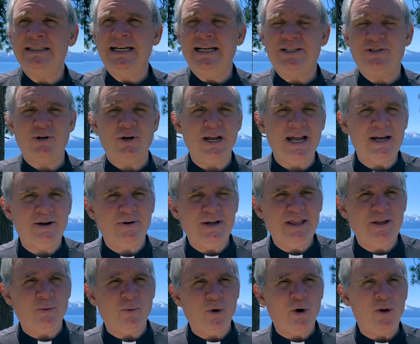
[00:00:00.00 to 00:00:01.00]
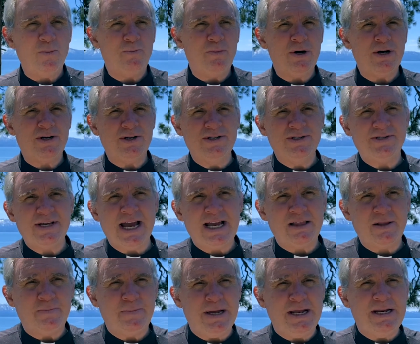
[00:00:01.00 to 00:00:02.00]
It's sort of like when the World Book
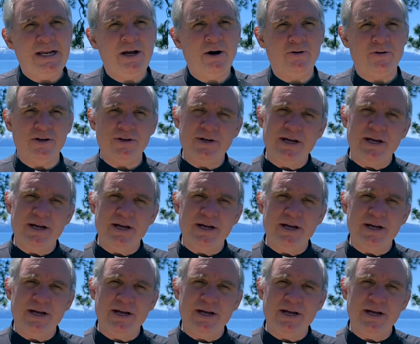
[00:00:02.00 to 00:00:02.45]
Encyclopedia or the